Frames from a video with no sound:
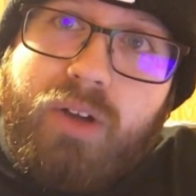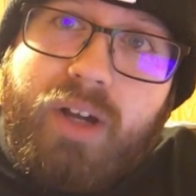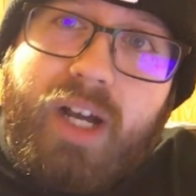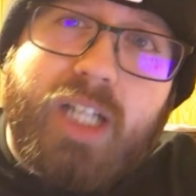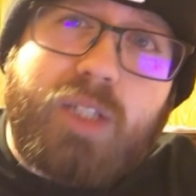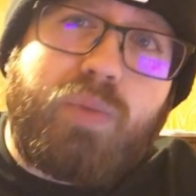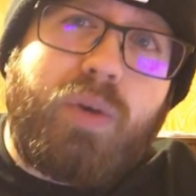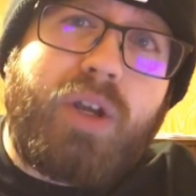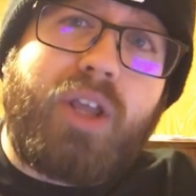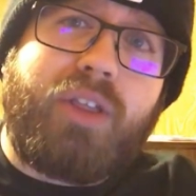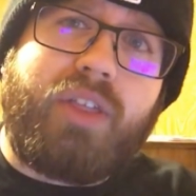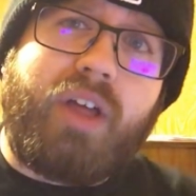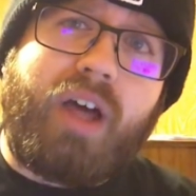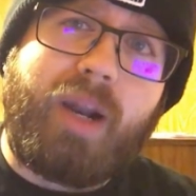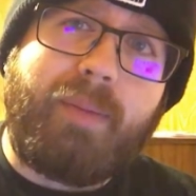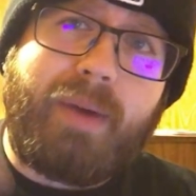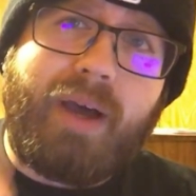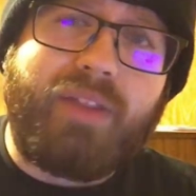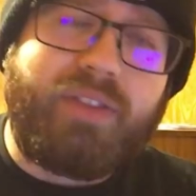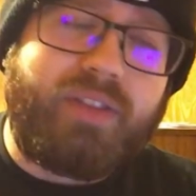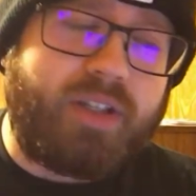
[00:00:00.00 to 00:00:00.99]
guys, what you thought
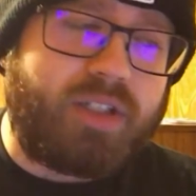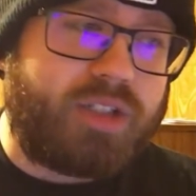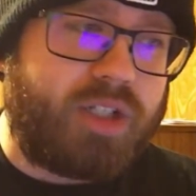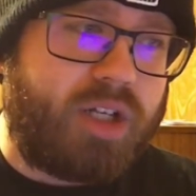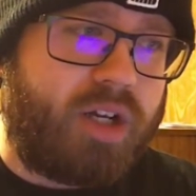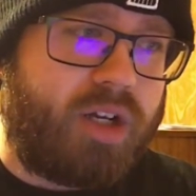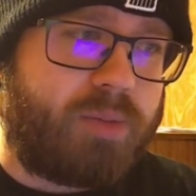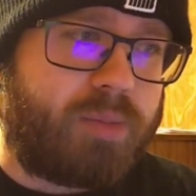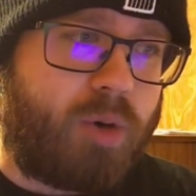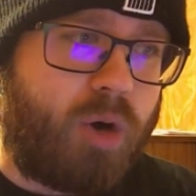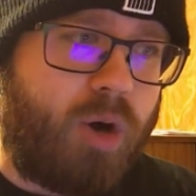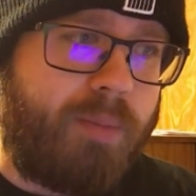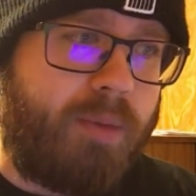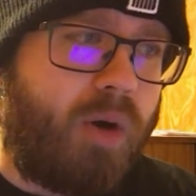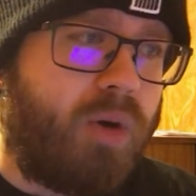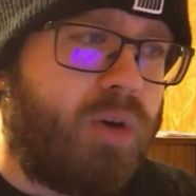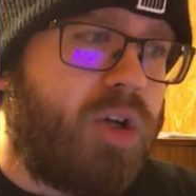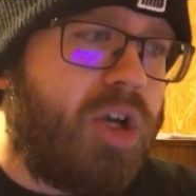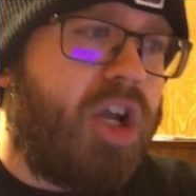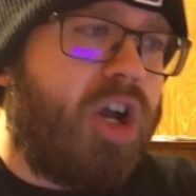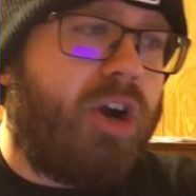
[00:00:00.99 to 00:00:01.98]
about this promo.